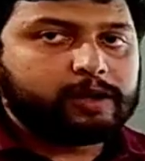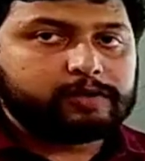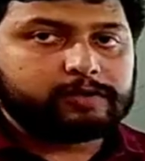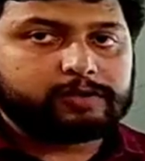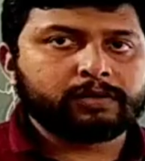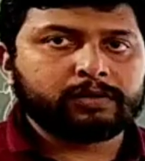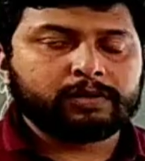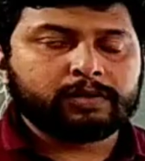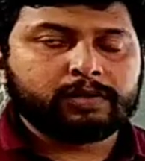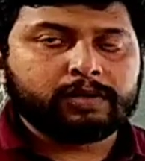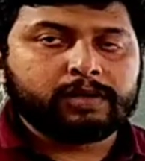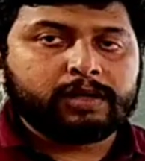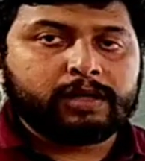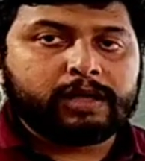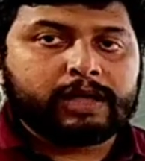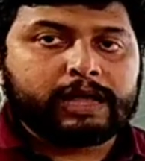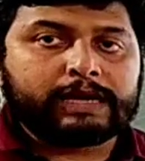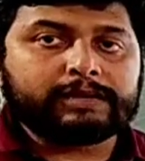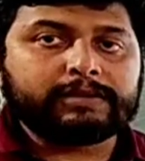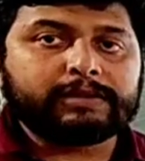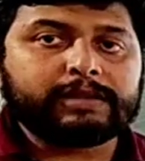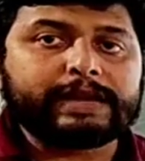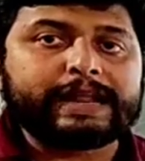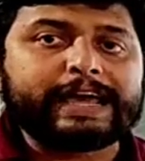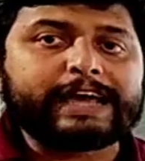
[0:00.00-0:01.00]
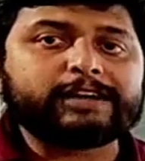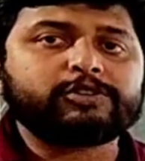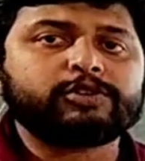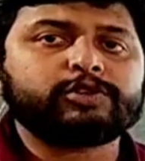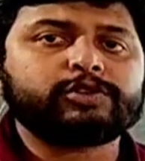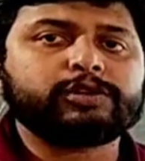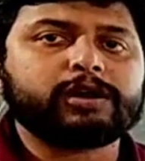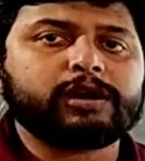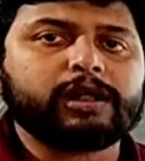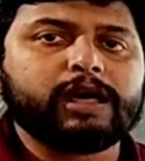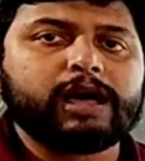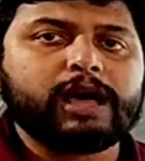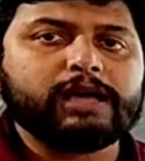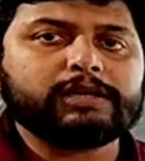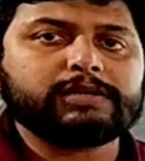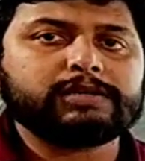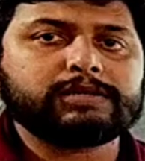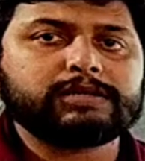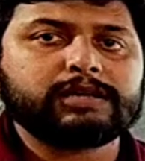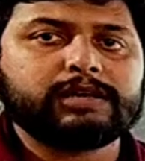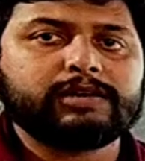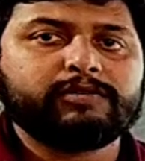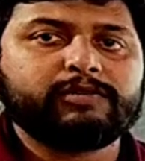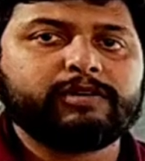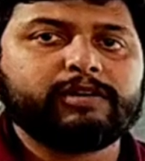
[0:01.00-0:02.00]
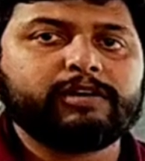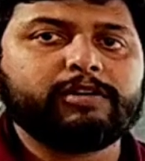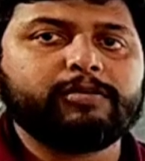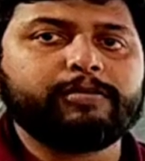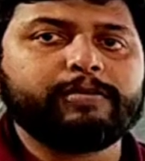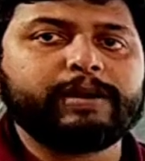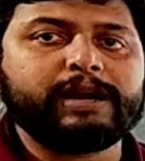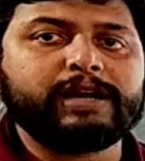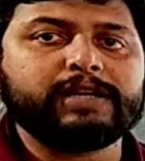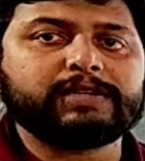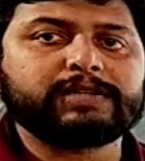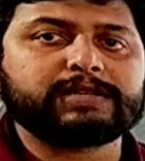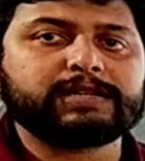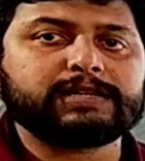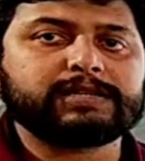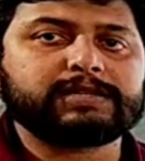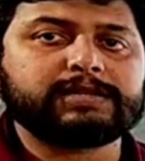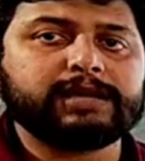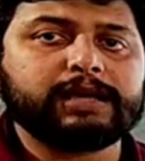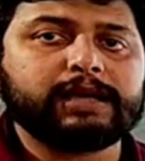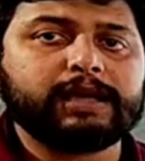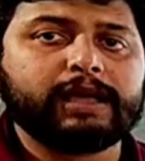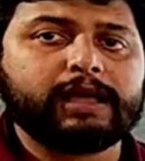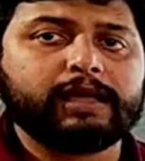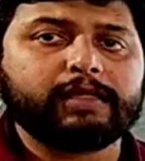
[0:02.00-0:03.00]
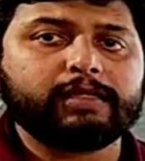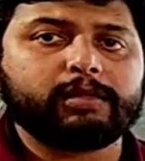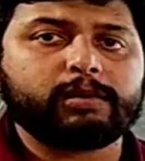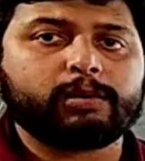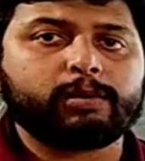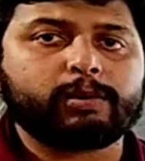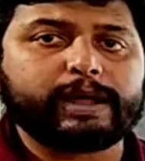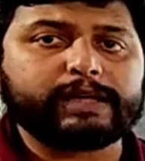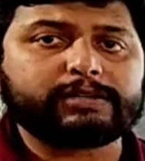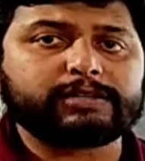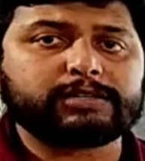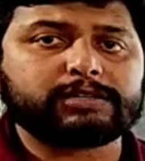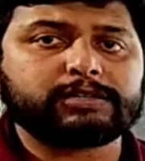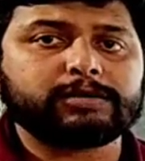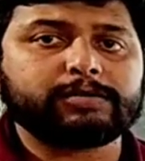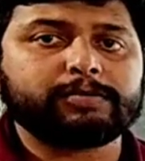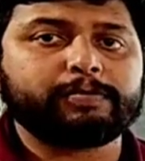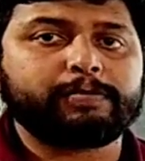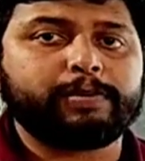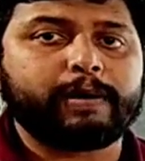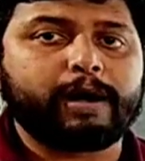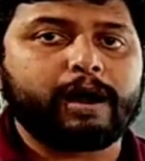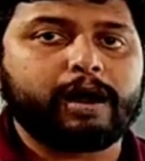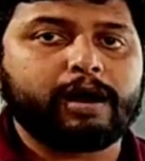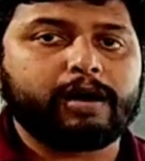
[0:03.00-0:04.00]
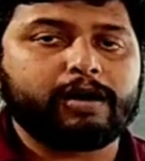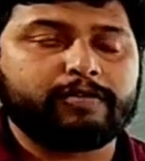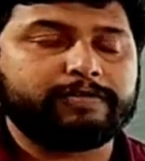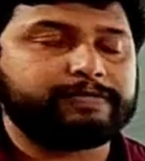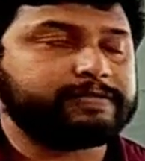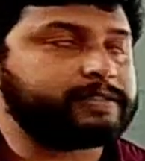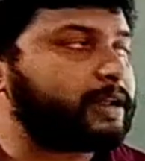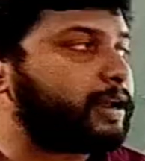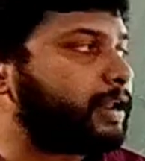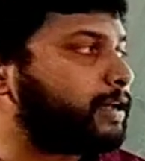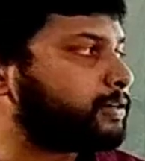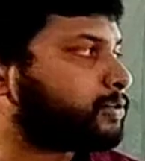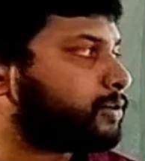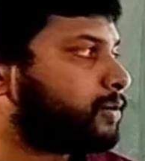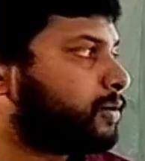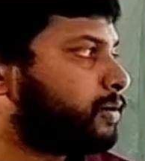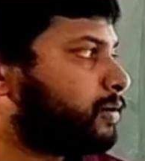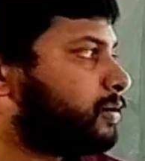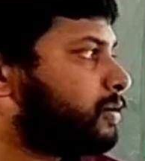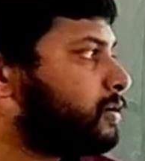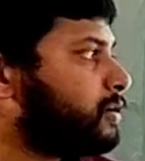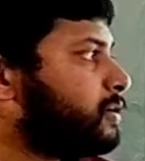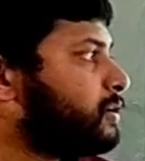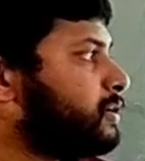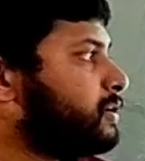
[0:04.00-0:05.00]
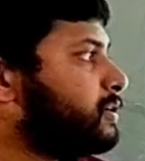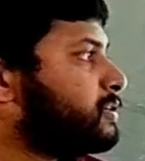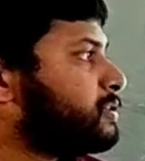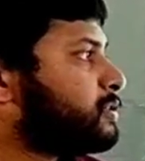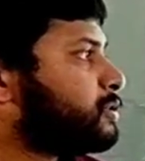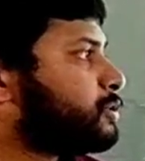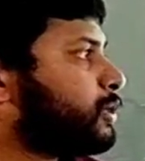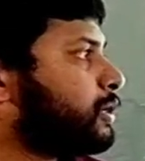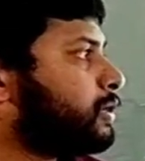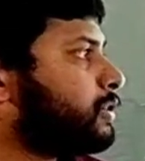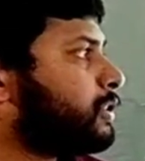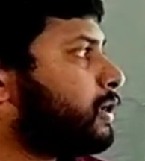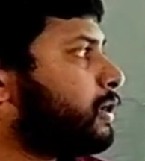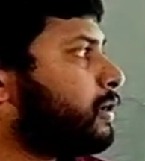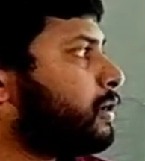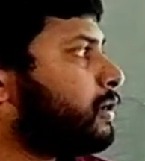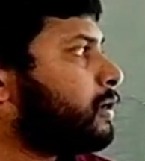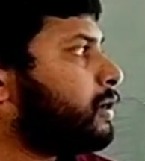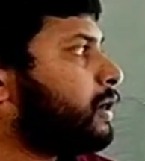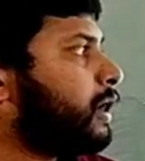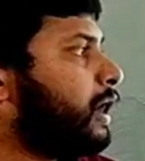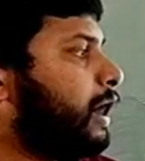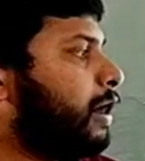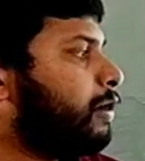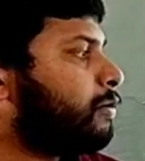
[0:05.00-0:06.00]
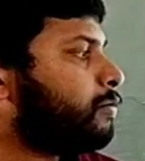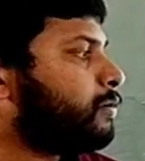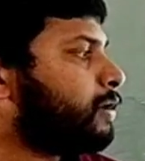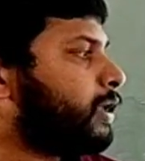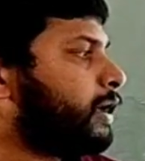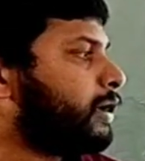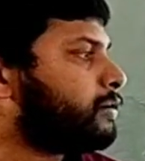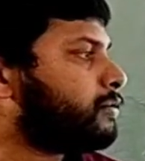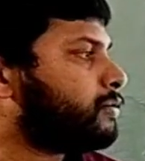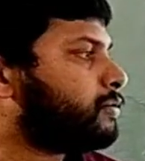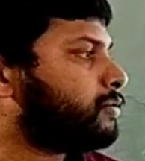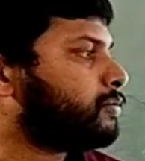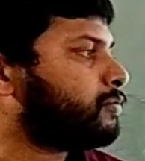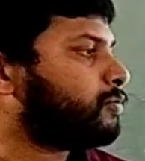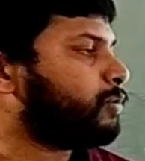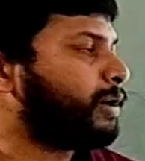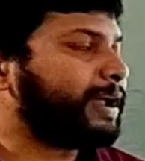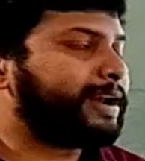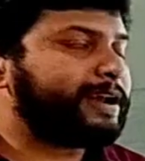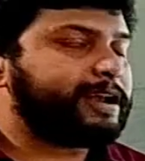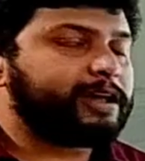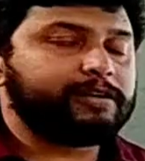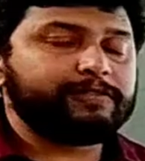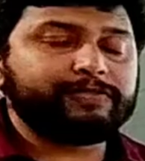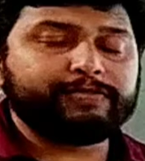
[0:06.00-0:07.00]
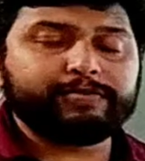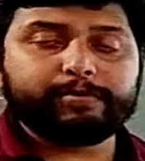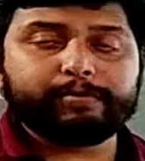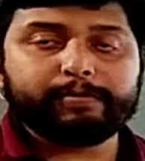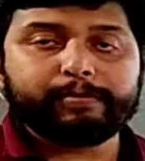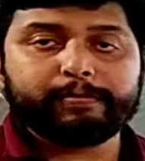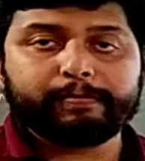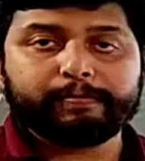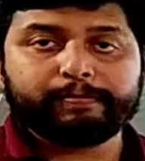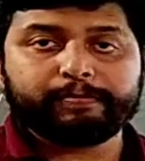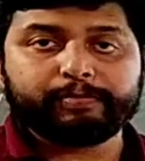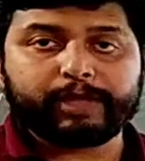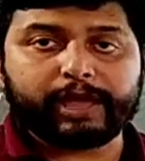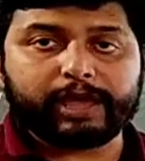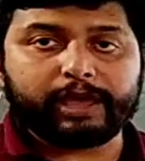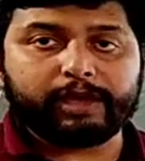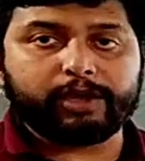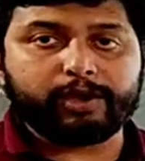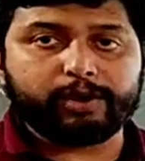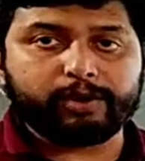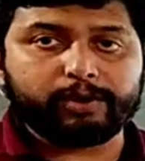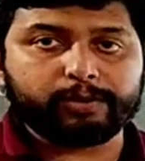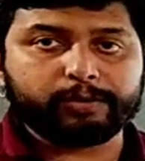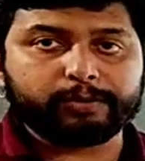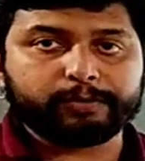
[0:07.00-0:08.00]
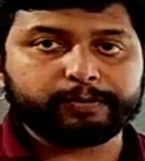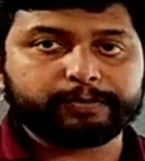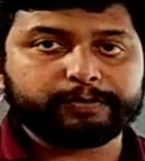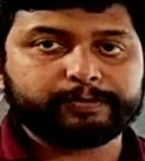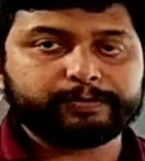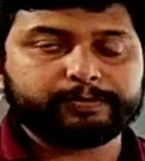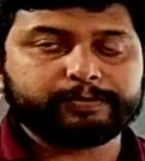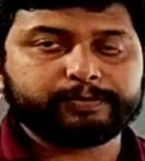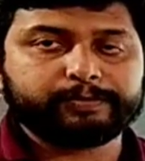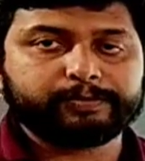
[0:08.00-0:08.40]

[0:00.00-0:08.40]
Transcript: So in the next class, we will be discussing the rest part of the letter. Still then, I would like to wind up. Thank you.